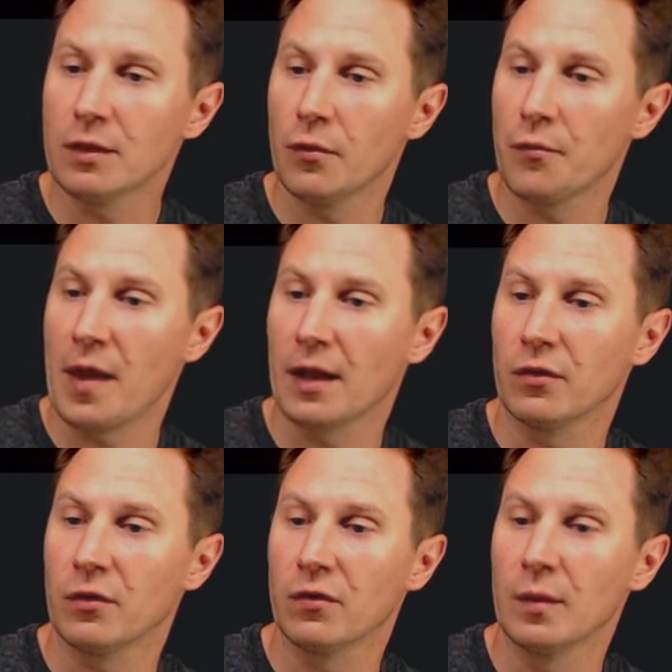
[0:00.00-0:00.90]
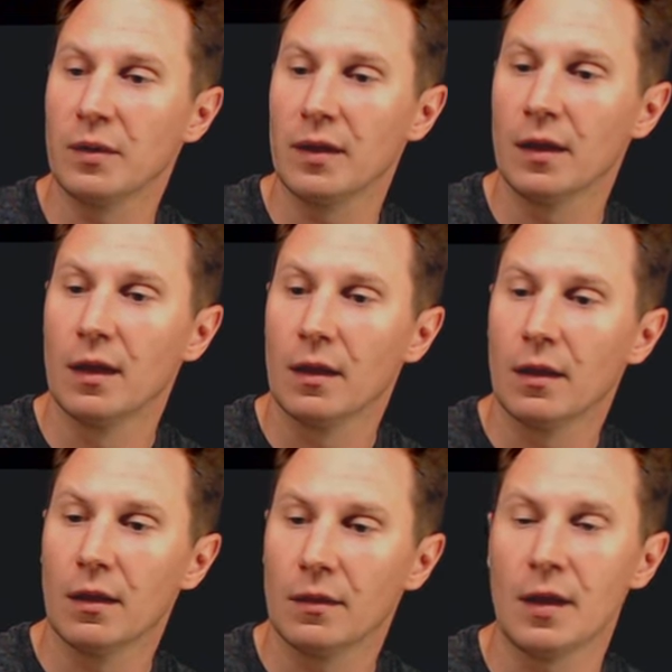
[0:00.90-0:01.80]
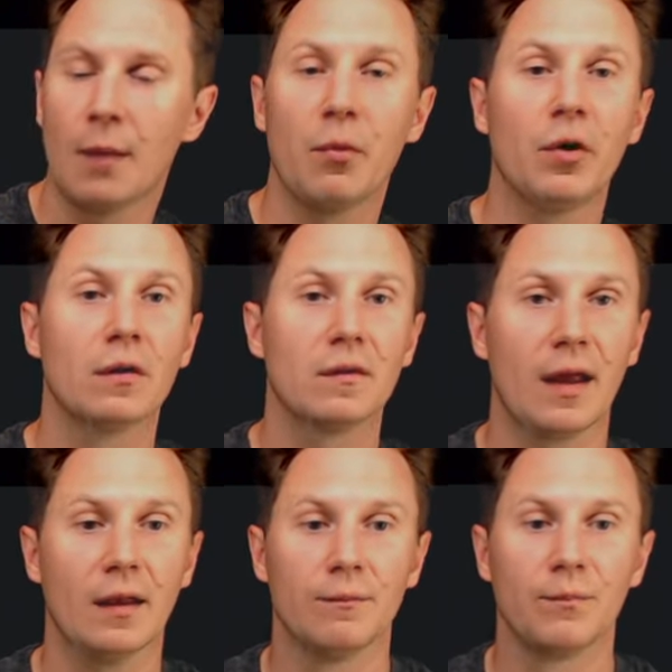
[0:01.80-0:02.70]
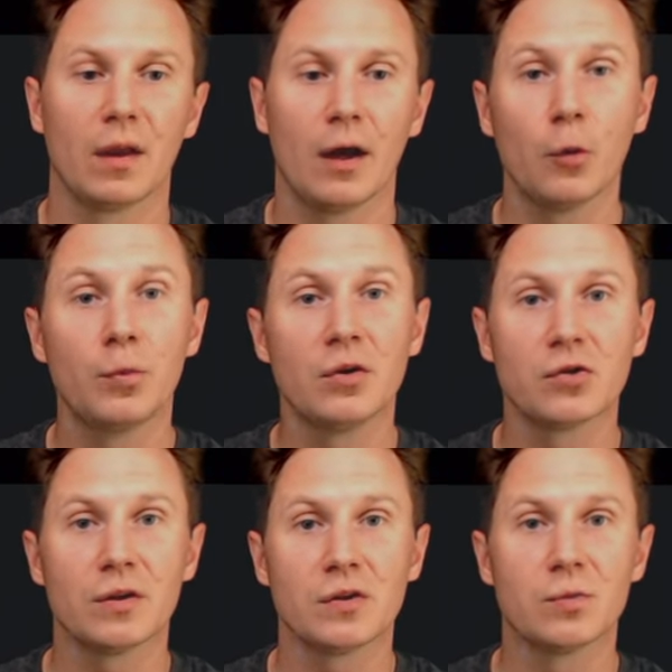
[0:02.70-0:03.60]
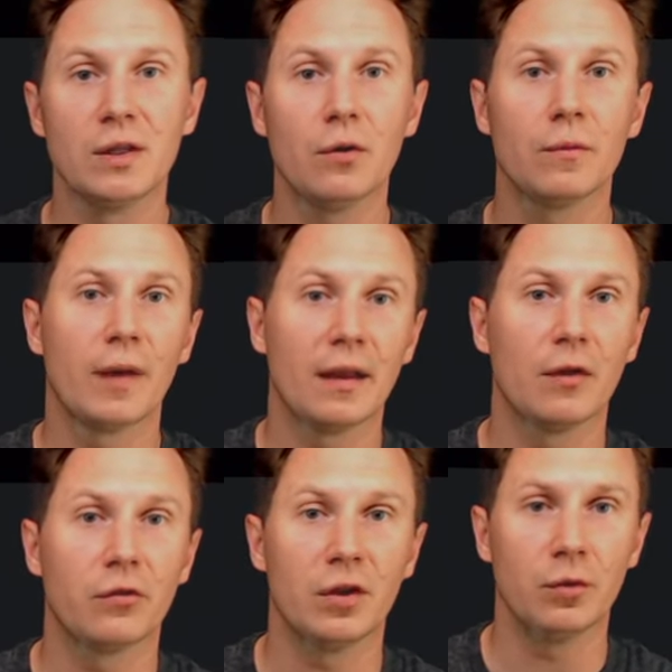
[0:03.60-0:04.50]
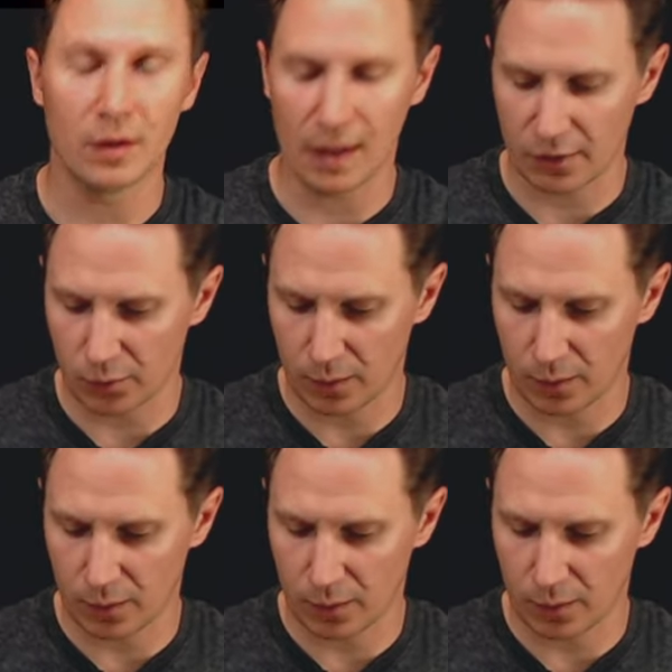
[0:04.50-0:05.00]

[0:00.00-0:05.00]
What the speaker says: of x is simply the number 10. I hope you enjoyed this video and I'll see you in the next